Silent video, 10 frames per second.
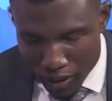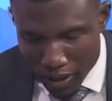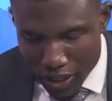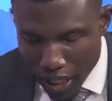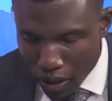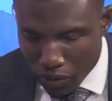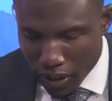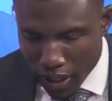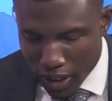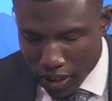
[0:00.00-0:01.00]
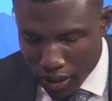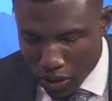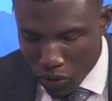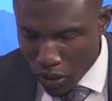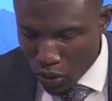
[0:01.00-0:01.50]
child-related
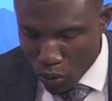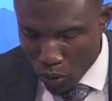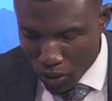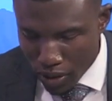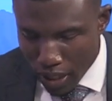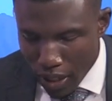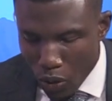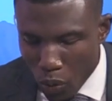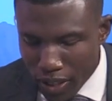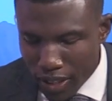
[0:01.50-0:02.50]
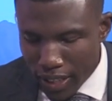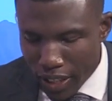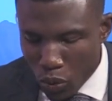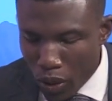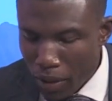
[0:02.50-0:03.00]
distress calls, which is a
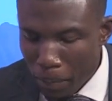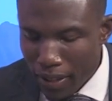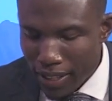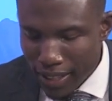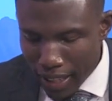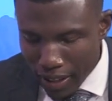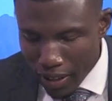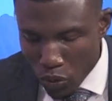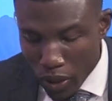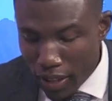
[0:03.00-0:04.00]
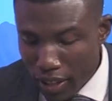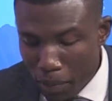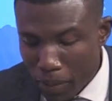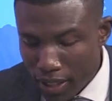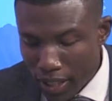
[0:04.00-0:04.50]

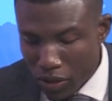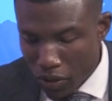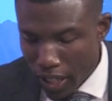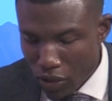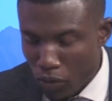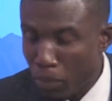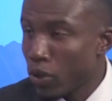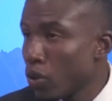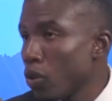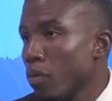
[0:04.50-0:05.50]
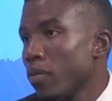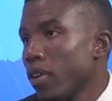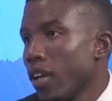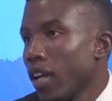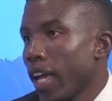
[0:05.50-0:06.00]
23% rise from the norm.
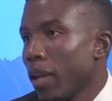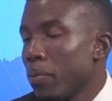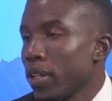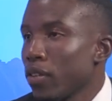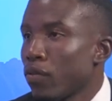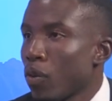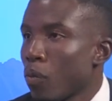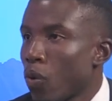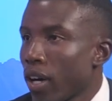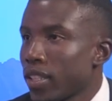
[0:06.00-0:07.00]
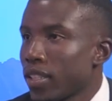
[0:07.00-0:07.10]
And picking from what